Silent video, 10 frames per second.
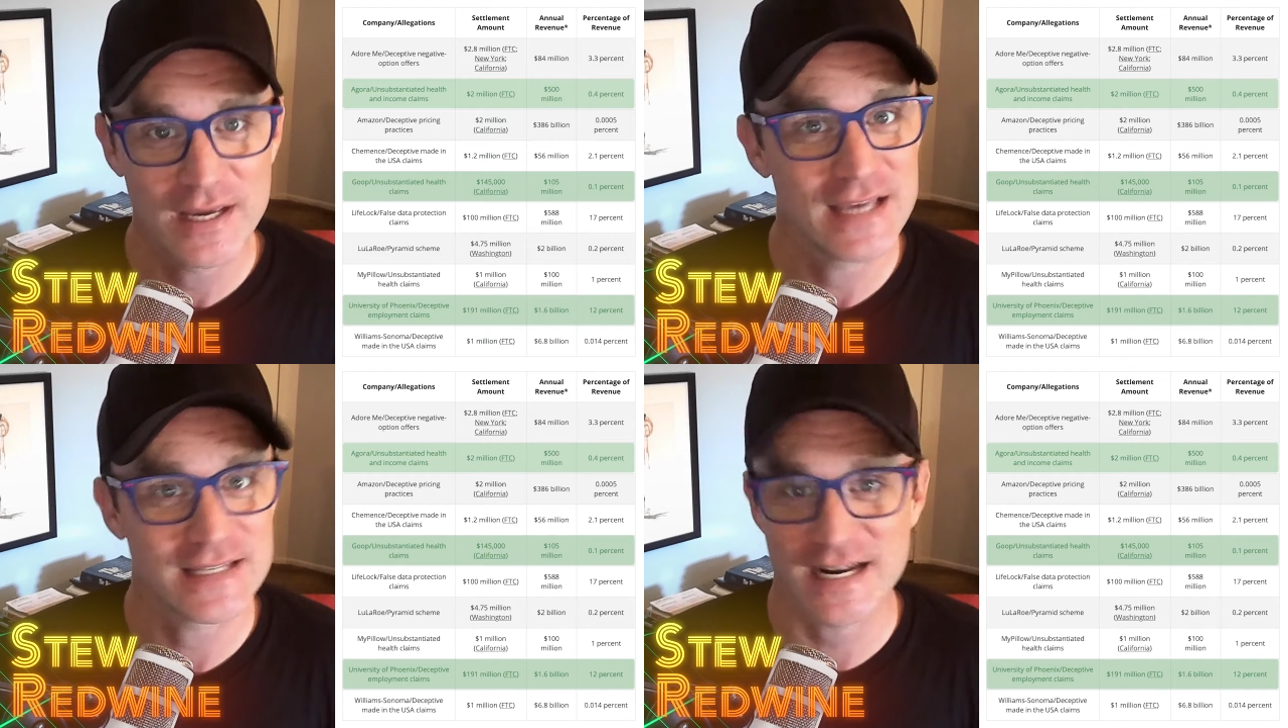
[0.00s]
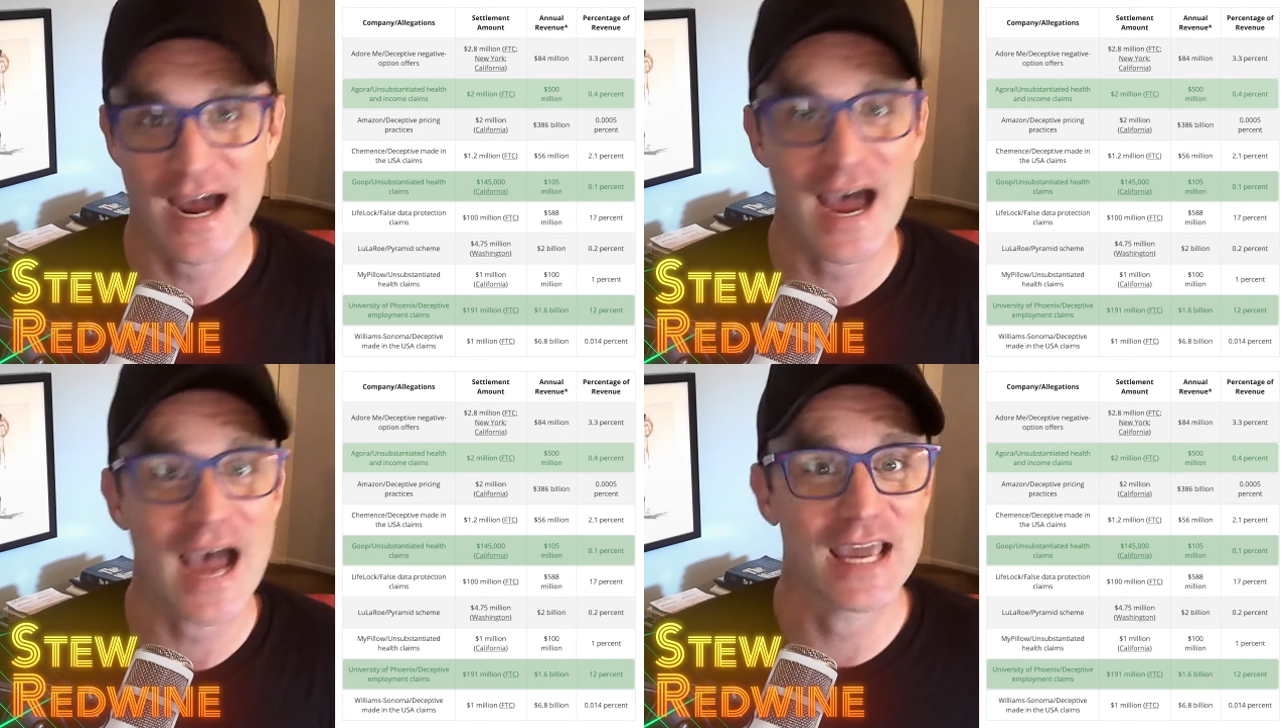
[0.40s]
is that a
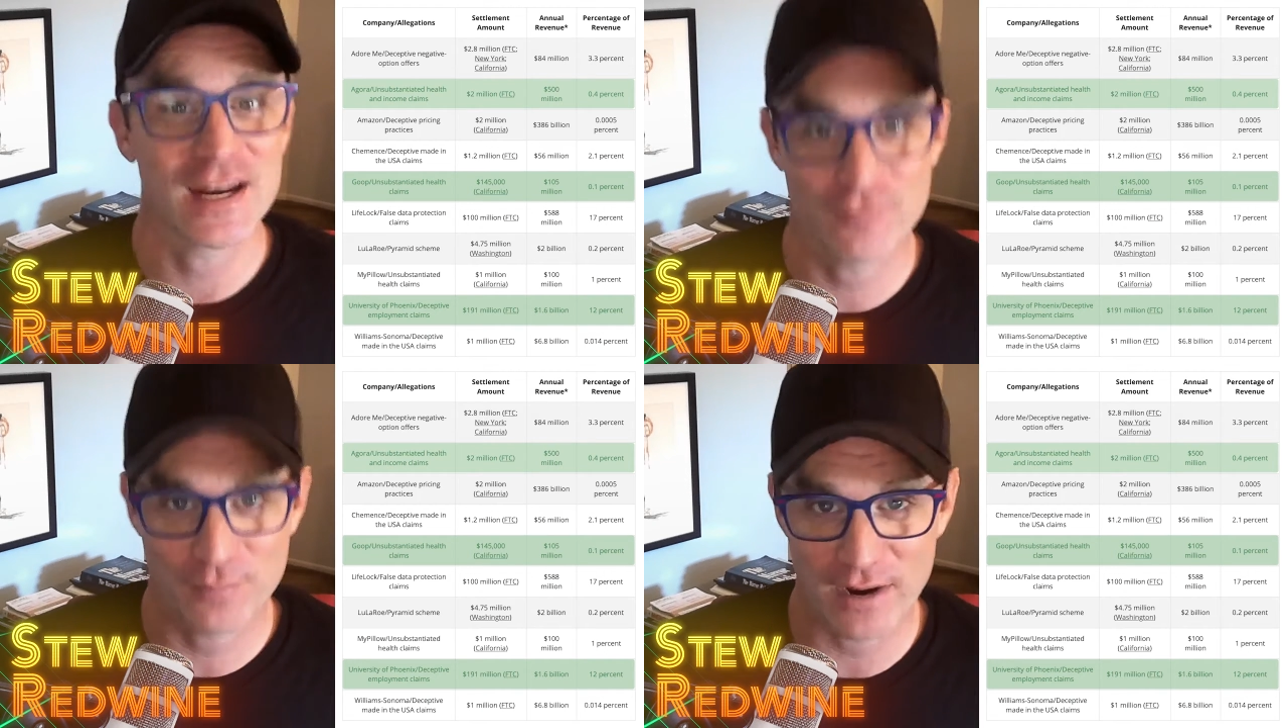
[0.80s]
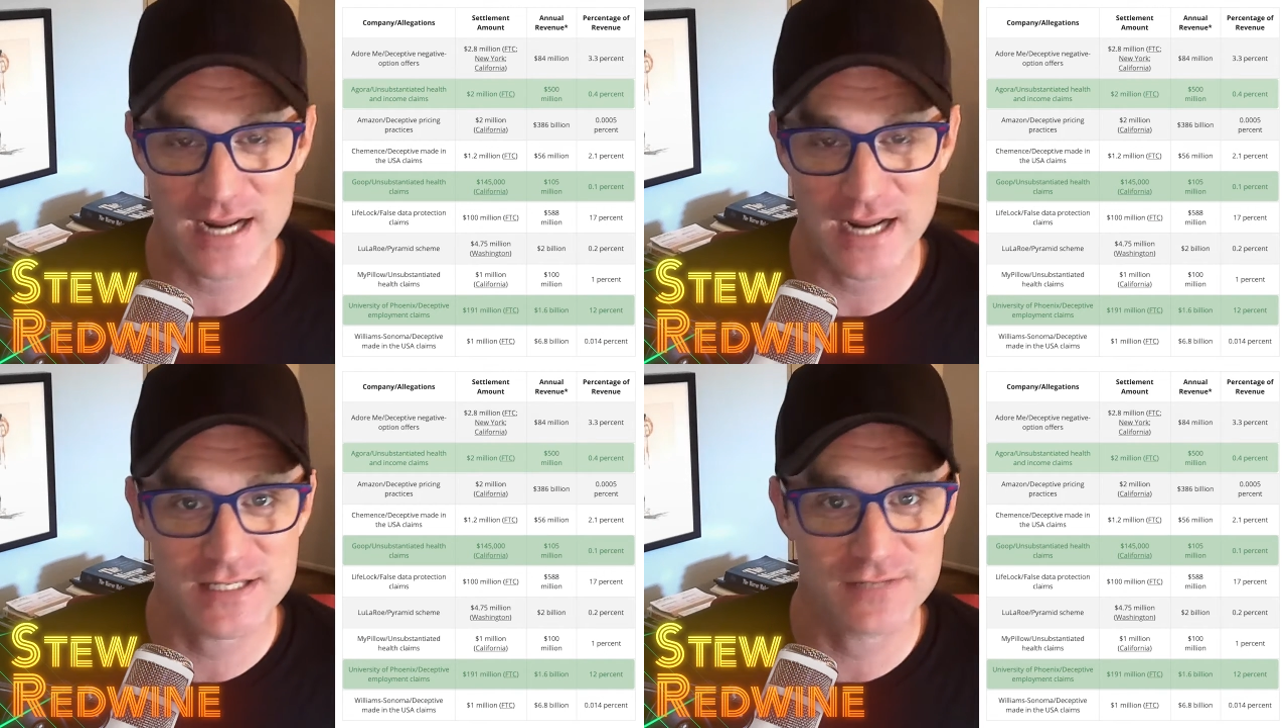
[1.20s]
high enough
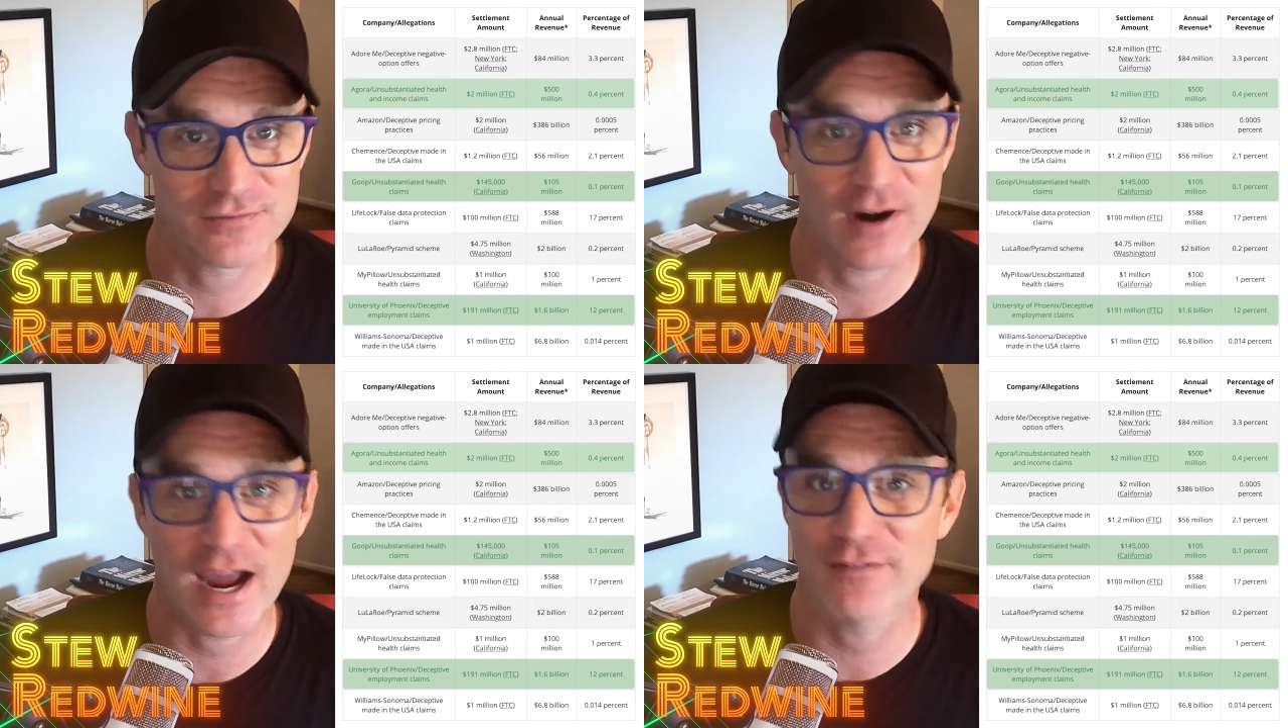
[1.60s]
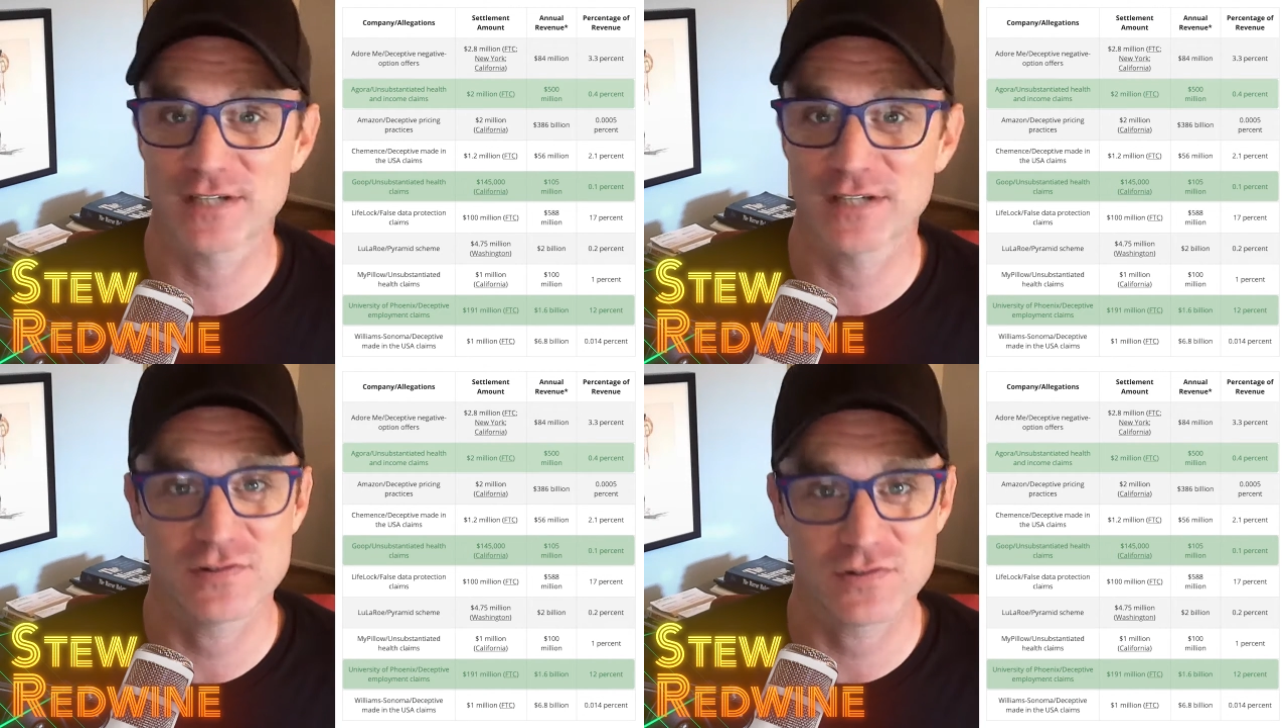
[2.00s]
price for
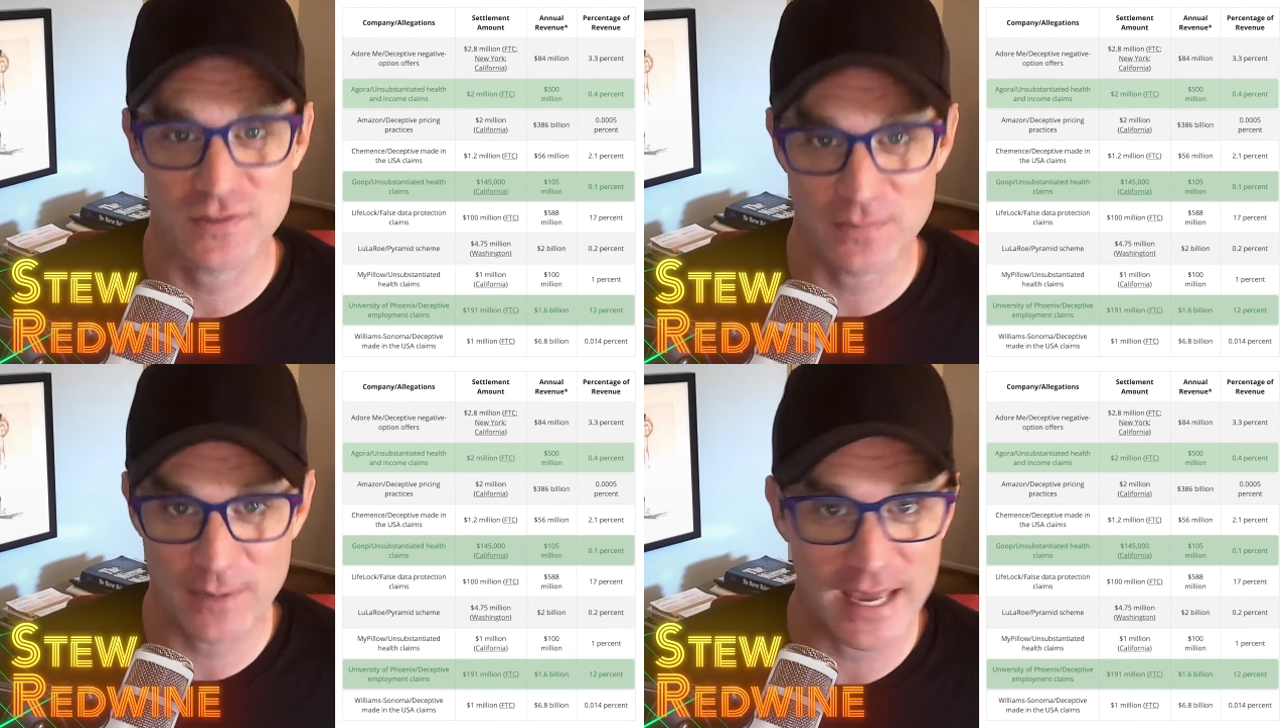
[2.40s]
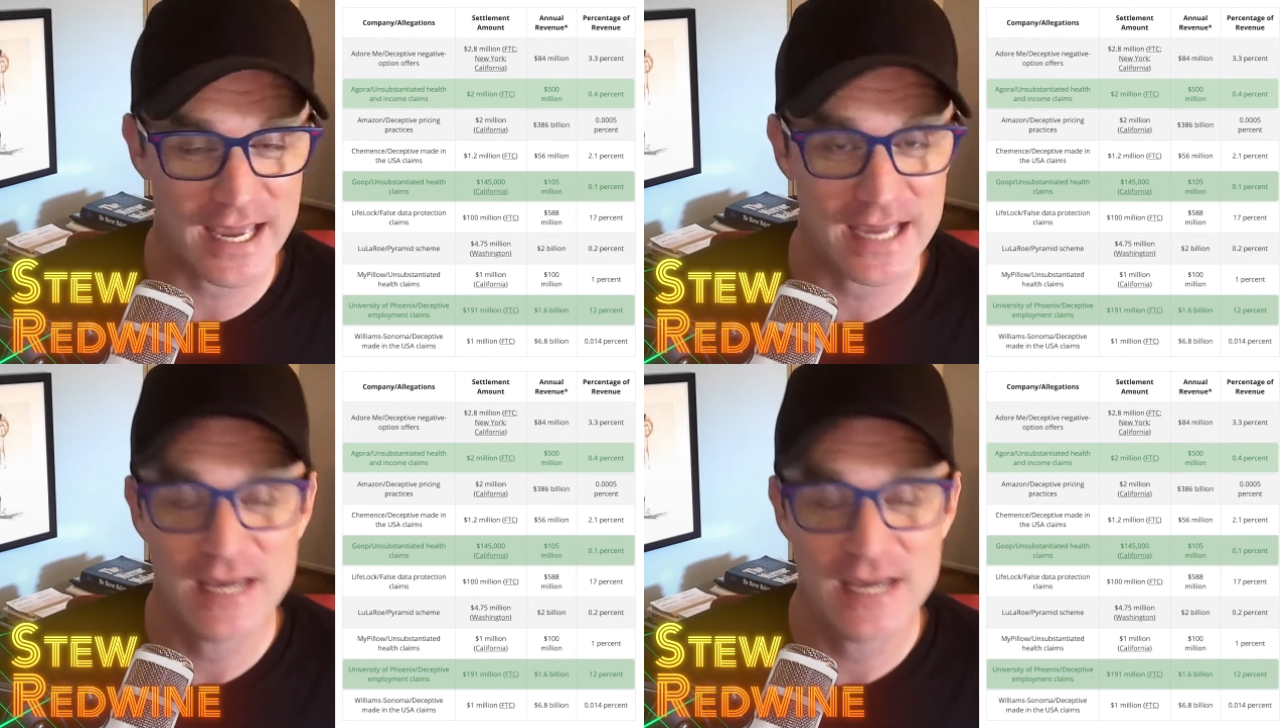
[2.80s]
advertisers to
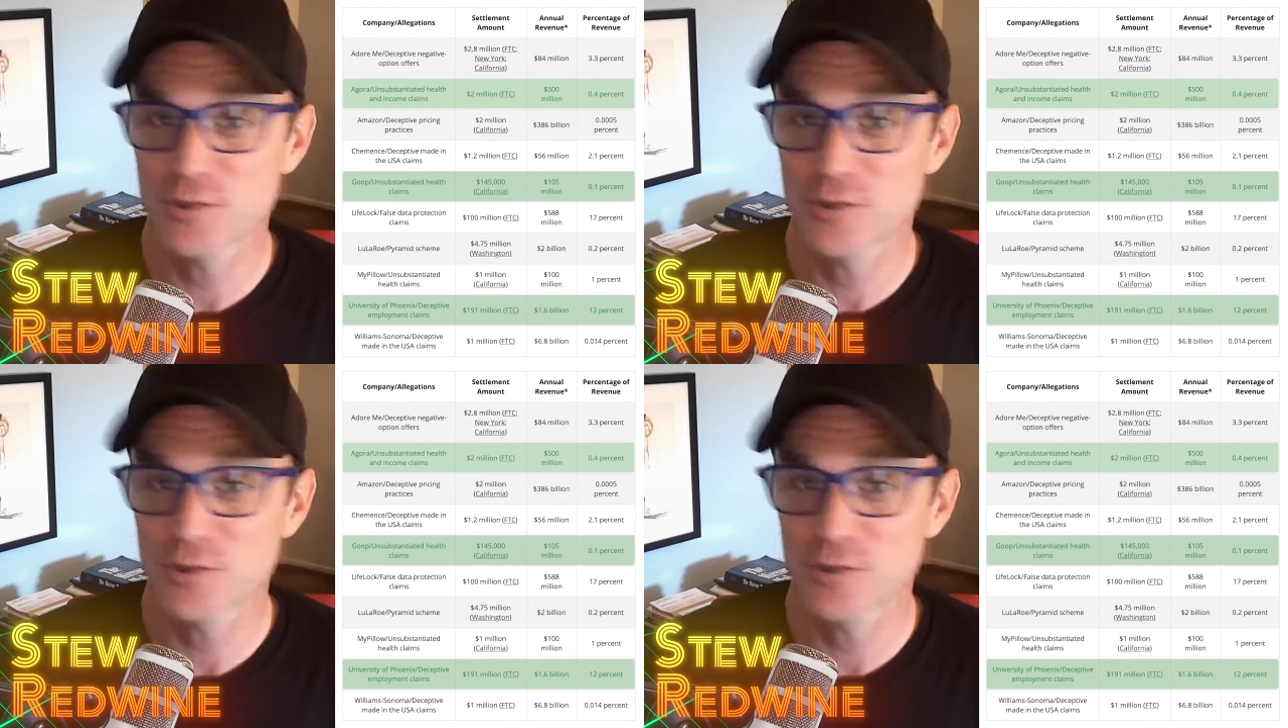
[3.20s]
pay